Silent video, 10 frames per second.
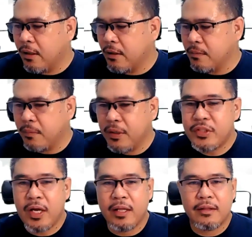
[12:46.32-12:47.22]

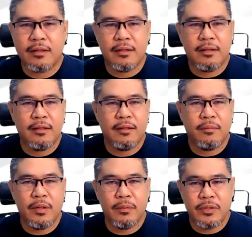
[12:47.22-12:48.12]
merchant,
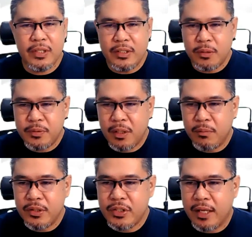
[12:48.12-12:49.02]

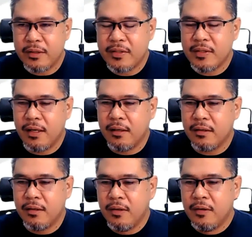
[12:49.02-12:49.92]
Egyptian merchants,
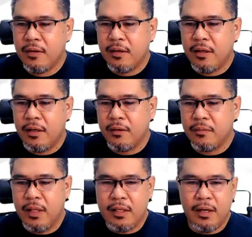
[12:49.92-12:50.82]
and
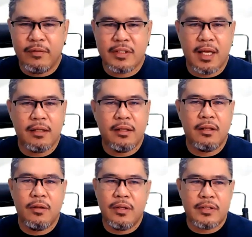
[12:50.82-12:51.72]
they have
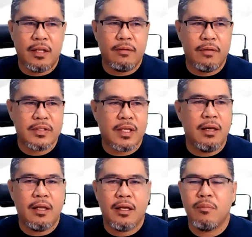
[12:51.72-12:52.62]
decided, no, instead of us
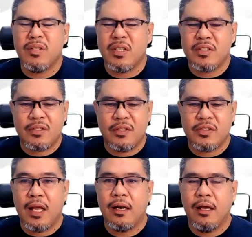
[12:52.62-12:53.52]
killing him, we'll just
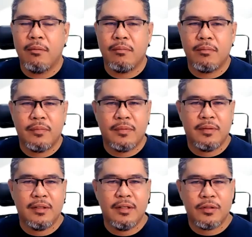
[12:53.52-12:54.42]
sell him.
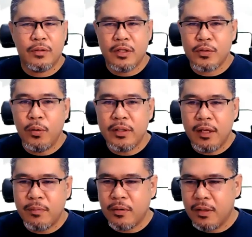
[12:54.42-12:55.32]
So they sold
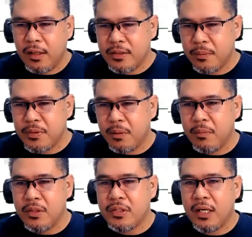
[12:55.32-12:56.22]
him to the
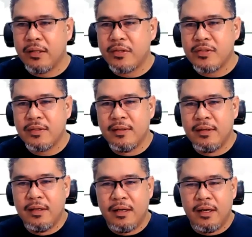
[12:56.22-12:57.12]
Egyptian merchants.
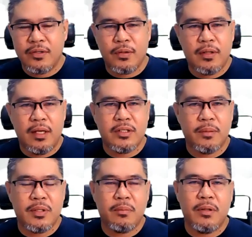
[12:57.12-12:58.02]
And so the
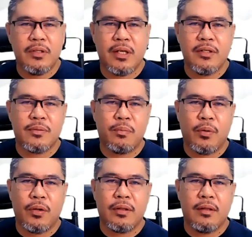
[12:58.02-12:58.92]
Egyptian merchants
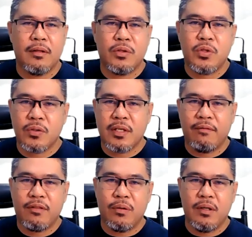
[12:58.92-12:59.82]
brought
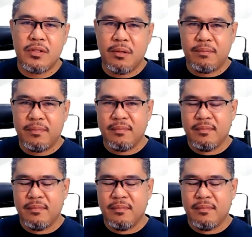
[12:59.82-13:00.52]
Joseph to Egypt